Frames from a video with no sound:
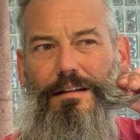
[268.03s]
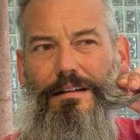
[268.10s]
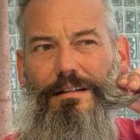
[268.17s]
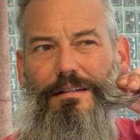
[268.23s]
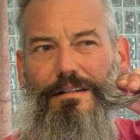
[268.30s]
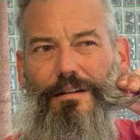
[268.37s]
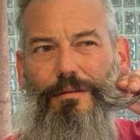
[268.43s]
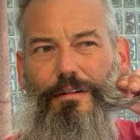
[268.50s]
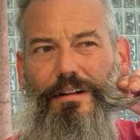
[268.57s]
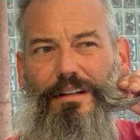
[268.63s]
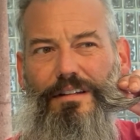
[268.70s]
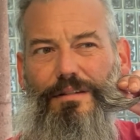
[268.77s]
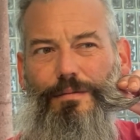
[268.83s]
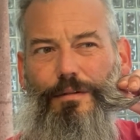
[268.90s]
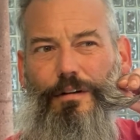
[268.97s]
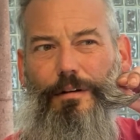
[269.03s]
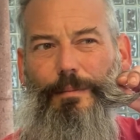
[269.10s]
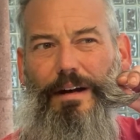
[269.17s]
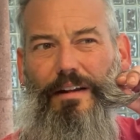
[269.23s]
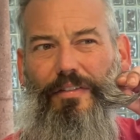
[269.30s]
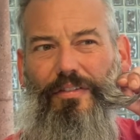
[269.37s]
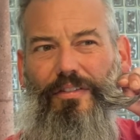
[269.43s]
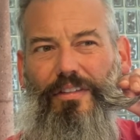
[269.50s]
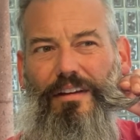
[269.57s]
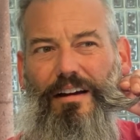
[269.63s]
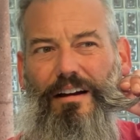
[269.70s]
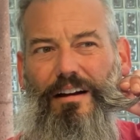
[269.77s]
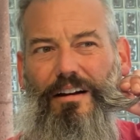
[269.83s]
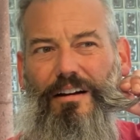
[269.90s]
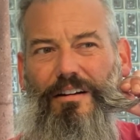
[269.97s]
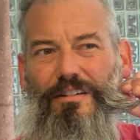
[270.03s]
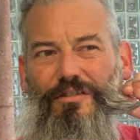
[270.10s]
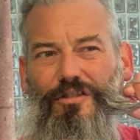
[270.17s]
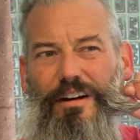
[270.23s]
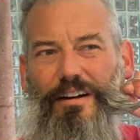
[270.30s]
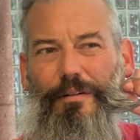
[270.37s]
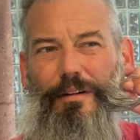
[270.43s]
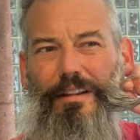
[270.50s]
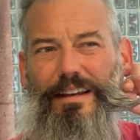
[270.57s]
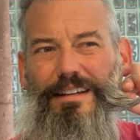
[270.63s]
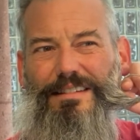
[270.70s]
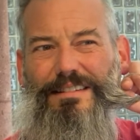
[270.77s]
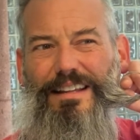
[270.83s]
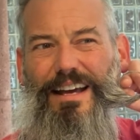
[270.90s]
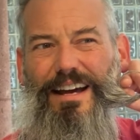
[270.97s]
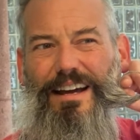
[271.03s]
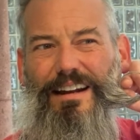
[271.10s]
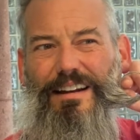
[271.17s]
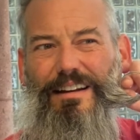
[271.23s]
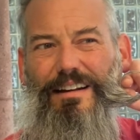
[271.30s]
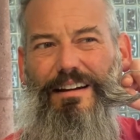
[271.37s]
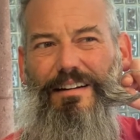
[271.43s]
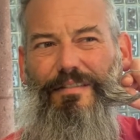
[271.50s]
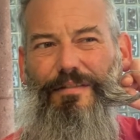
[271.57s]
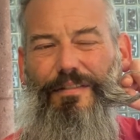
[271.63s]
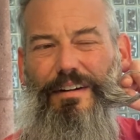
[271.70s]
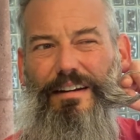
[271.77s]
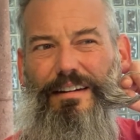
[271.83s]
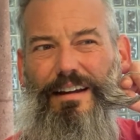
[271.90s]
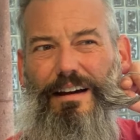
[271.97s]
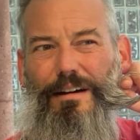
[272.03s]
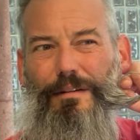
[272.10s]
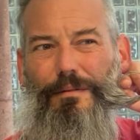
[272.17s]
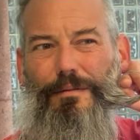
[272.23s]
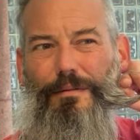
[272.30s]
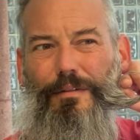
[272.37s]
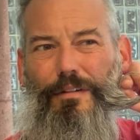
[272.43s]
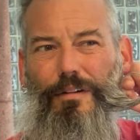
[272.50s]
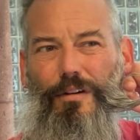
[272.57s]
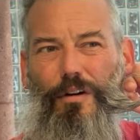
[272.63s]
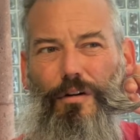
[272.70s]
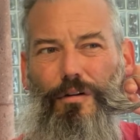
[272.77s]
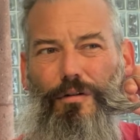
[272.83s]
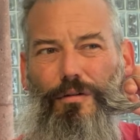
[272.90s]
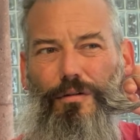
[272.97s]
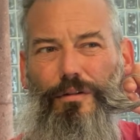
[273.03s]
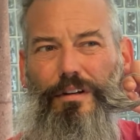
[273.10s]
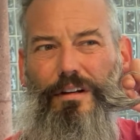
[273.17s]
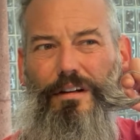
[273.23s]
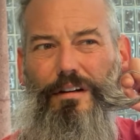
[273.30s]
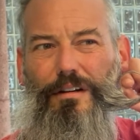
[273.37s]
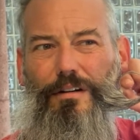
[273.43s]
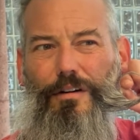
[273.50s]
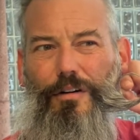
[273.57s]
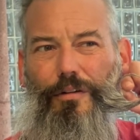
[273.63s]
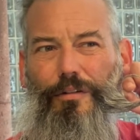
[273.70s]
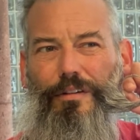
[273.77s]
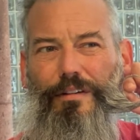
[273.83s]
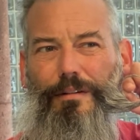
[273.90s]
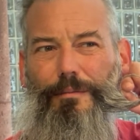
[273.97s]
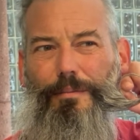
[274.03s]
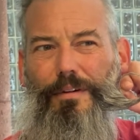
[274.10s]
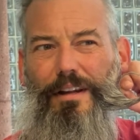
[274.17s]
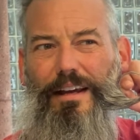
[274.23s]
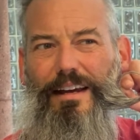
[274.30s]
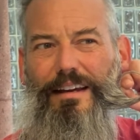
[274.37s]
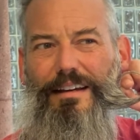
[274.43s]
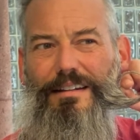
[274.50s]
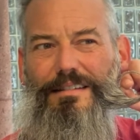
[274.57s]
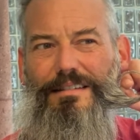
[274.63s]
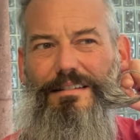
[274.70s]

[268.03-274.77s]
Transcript: So once we're about there, try to release that. Now hold in place.